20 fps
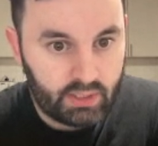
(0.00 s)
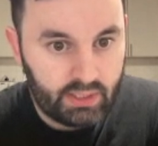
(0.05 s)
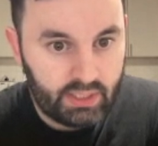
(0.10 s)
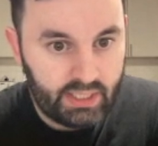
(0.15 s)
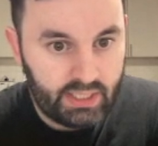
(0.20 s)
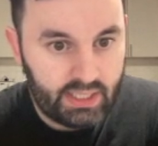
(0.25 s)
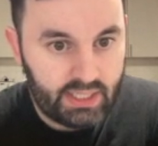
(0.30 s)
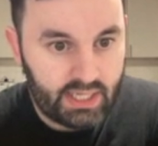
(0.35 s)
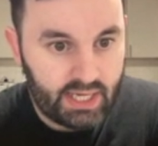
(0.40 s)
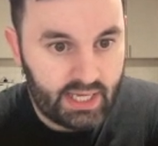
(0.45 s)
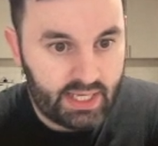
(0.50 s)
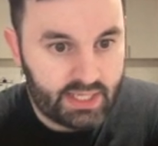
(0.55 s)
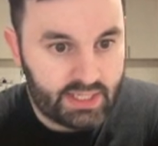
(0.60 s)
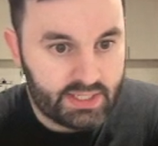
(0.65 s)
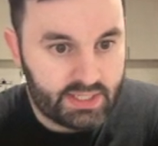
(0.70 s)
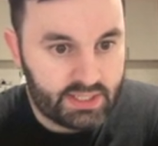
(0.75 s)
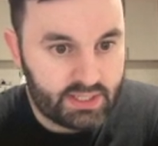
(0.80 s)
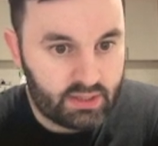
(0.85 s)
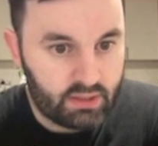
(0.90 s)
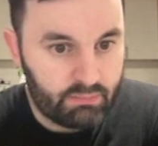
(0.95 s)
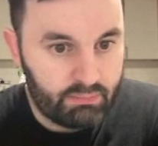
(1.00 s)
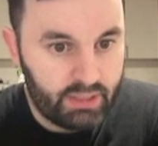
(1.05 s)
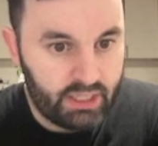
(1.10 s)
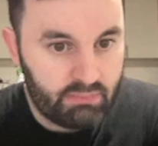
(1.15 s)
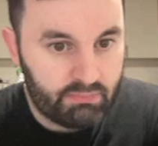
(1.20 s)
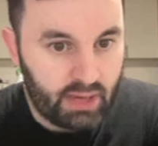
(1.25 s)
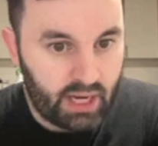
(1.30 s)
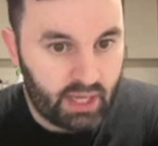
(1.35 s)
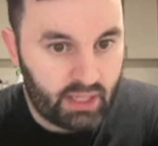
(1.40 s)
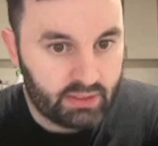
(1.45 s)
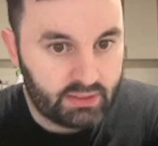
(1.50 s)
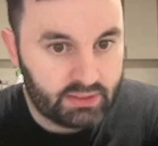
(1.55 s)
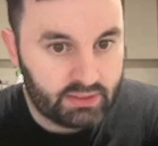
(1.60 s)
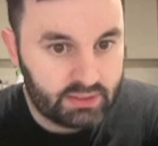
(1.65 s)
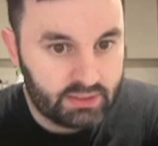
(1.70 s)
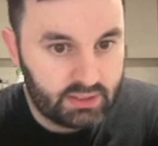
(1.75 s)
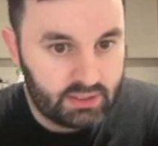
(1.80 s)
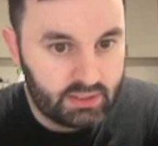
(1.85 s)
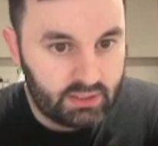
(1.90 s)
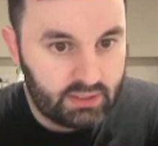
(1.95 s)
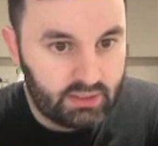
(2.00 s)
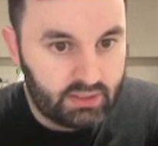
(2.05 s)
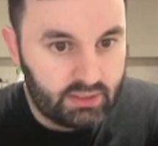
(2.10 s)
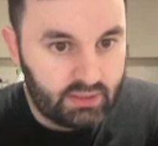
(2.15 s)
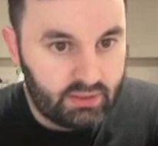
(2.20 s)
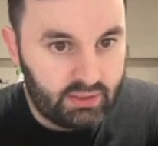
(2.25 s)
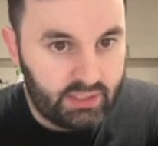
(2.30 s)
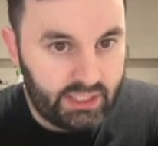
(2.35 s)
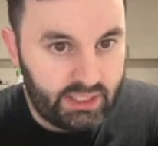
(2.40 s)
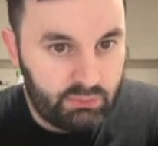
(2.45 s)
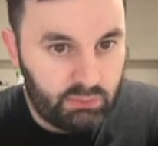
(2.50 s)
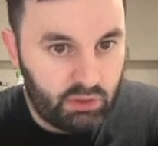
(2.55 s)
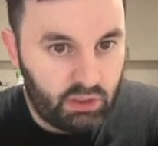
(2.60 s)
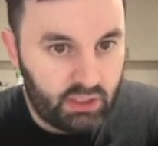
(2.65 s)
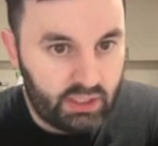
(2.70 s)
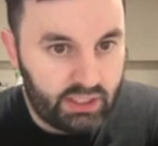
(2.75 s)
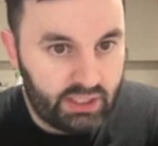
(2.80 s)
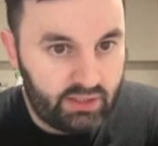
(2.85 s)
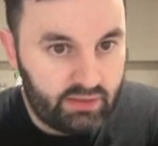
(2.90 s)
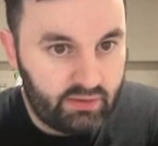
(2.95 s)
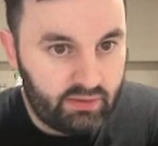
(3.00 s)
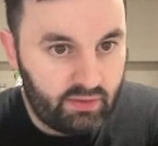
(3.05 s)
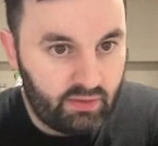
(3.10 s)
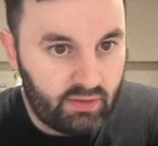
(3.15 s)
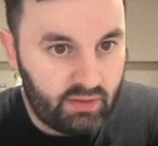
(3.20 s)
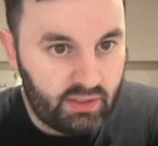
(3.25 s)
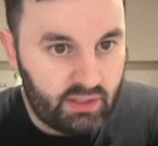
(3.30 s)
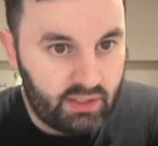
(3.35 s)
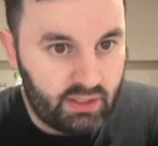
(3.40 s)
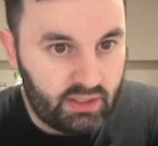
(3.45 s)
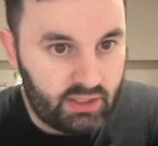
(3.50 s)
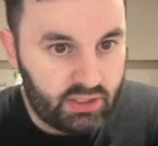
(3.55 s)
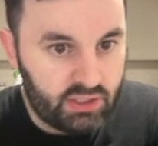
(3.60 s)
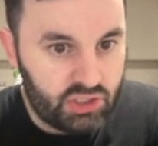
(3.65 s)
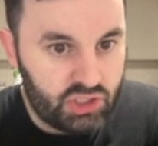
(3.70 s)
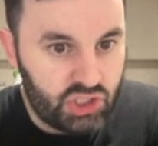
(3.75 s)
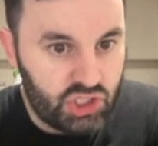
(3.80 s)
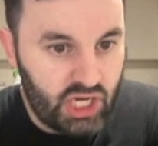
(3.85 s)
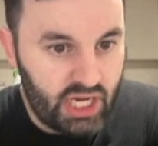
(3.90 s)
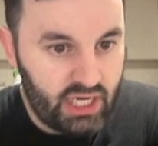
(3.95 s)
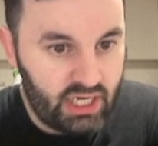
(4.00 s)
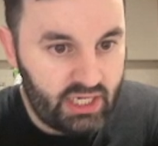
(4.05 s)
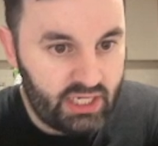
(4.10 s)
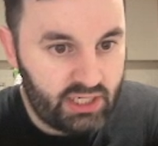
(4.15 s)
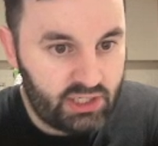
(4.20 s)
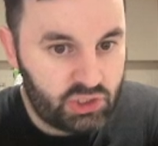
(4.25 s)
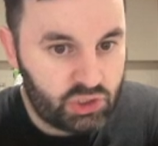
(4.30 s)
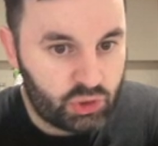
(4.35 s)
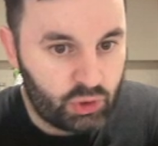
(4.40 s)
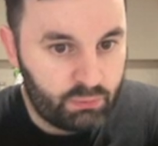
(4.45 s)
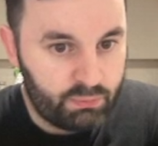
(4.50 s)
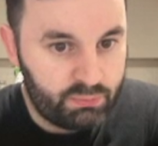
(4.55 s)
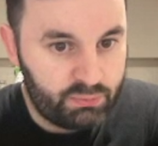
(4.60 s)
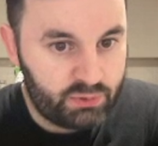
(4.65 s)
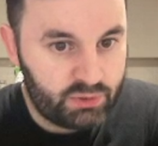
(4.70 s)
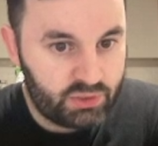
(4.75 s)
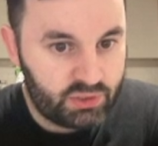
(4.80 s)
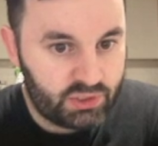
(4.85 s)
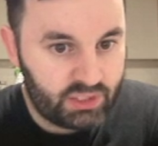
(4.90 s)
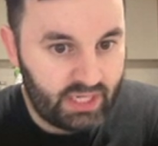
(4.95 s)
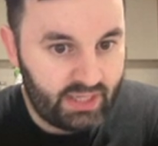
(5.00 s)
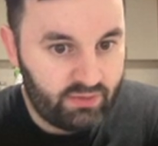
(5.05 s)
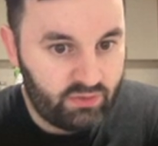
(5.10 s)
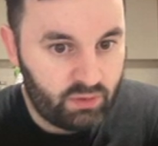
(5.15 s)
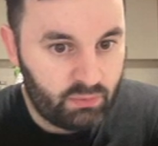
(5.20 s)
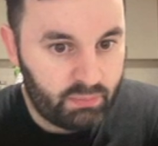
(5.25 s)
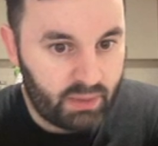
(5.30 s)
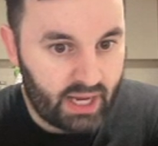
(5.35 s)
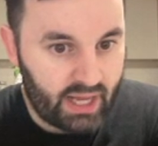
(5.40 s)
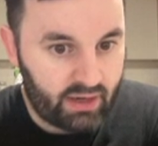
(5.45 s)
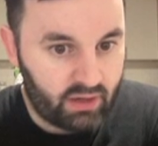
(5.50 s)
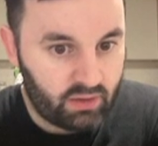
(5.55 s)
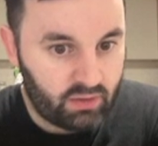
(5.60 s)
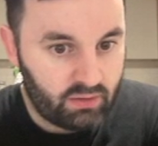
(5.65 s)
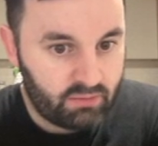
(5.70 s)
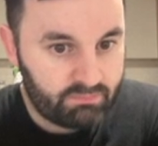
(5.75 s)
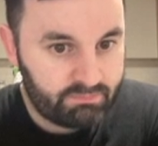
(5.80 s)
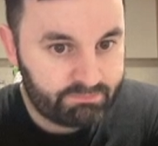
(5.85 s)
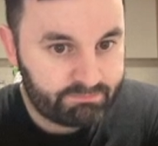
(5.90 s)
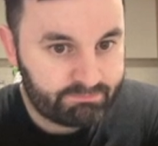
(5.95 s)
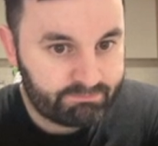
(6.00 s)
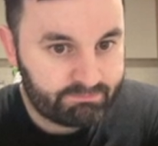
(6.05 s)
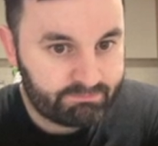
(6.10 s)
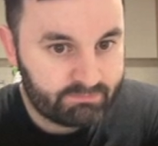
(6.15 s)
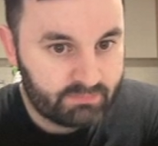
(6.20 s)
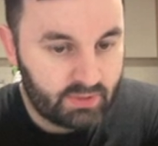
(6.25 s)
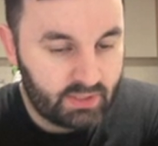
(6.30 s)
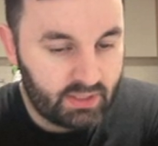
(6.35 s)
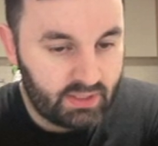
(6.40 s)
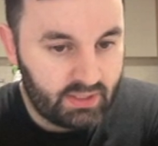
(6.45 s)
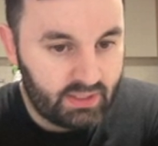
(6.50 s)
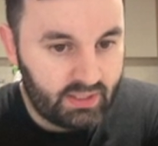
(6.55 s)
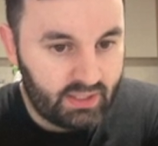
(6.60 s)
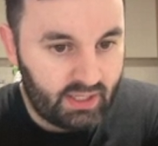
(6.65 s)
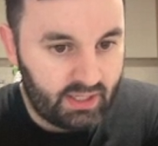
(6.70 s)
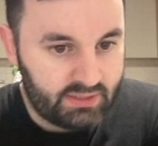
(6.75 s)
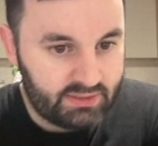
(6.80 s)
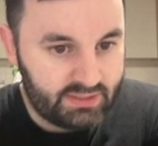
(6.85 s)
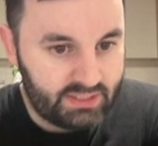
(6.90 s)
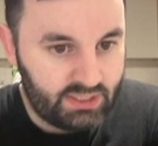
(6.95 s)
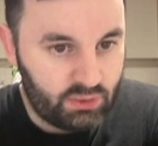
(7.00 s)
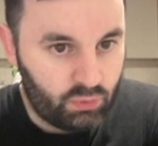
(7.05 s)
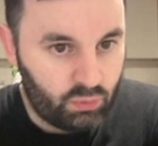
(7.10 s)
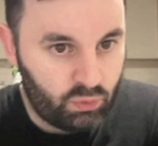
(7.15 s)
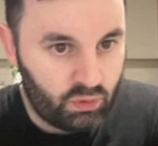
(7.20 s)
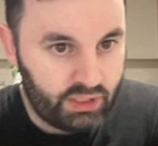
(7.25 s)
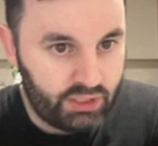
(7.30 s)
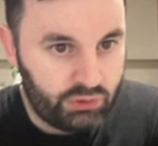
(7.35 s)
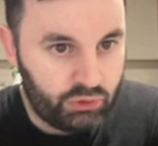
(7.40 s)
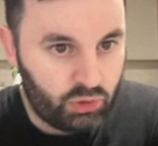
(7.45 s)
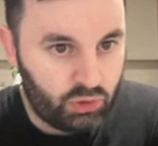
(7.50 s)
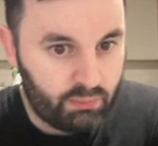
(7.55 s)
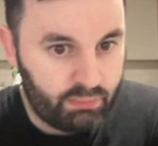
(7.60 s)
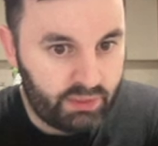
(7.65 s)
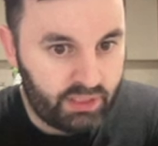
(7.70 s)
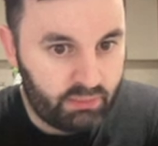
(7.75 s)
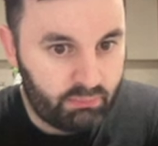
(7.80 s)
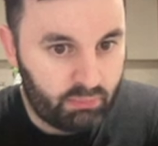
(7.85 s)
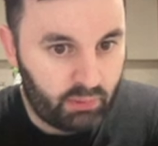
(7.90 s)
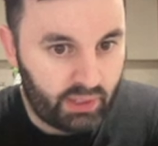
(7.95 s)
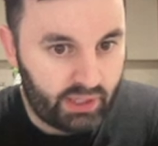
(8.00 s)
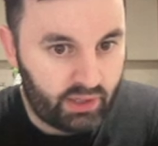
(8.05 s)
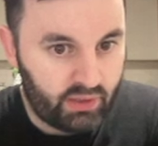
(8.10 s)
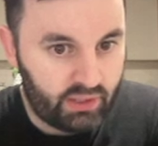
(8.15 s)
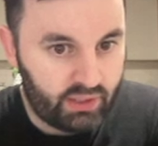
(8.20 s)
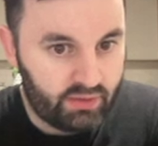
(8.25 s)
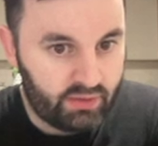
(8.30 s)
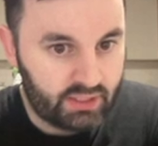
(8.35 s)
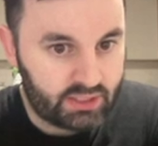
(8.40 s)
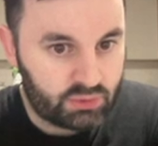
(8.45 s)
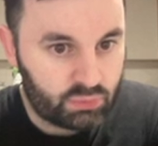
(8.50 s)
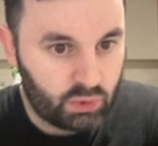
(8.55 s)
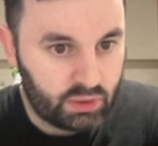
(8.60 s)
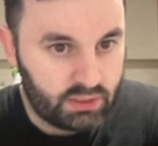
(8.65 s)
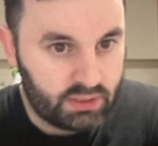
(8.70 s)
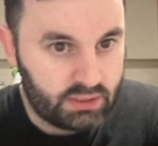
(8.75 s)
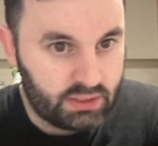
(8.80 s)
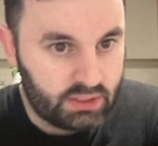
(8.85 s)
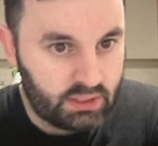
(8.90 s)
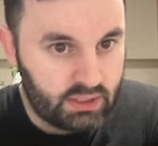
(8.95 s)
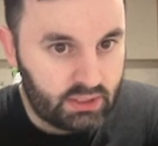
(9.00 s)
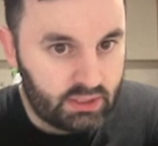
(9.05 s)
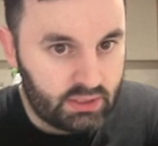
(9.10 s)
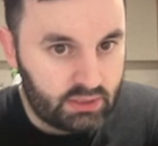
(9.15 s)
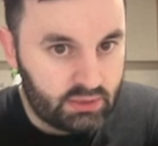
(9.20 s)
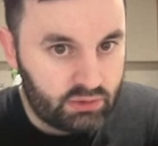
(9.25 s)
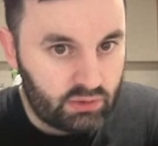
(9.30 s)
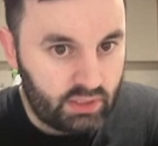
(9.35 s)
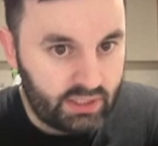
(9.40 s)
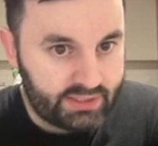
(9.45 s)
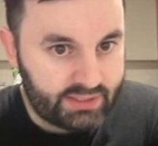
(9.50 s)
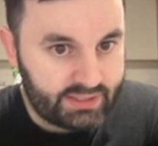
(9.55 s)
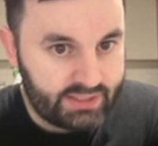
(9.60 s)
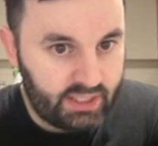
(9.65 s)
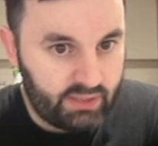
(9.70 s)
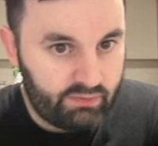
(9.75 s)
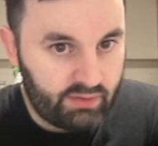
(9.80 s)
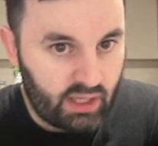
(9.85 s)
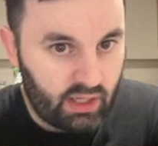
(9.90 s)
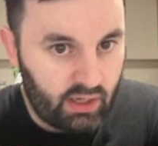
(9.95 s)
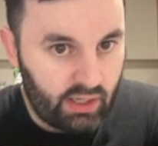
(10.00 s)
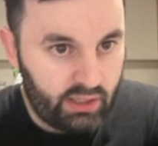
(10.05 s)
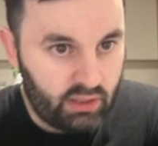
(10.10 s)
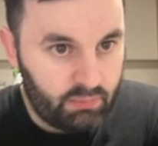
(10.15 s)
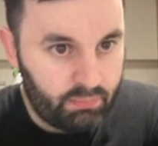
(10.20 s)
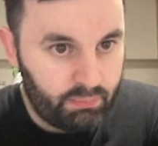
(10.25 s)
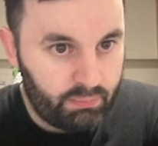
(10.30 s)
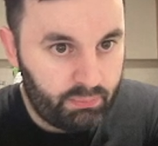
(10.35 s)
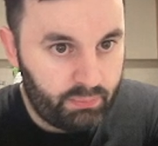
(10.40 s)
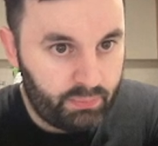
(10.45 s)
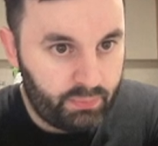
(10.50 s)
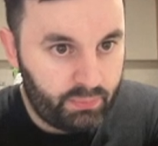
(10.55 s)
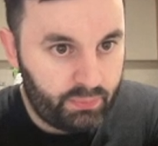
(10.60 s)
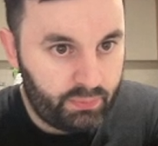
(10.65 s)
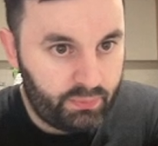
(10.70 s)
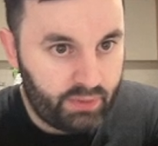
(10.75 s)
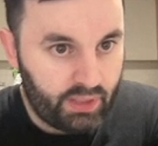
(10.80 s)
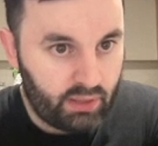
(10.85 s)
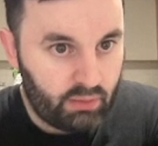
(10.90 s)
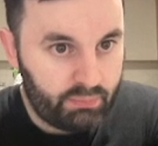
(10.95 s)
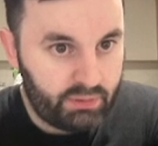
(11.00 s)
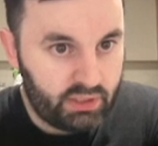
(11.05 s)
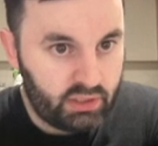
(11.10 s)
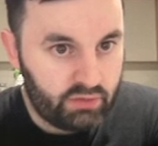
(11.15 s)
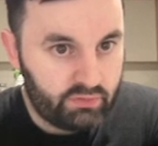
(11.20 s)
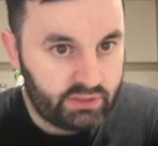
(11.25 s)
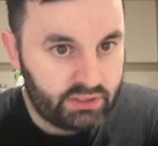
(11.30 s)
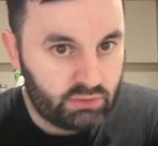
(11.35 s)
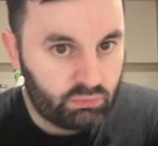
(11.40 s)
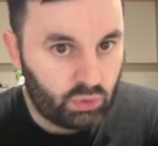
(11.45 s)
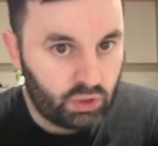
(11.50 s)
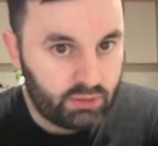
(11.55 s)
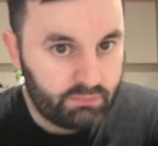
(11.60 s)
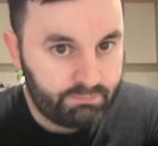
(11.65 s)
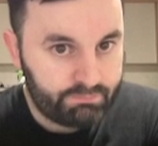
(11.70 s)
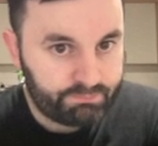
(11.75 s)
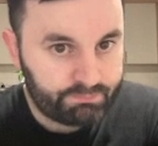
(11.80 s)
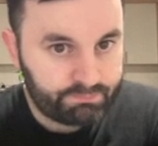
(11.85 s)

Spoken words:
He is the main man. He will lead the J-League troops into battle as the only European player in this one. So let's save that lineup. That'll be in Division 1.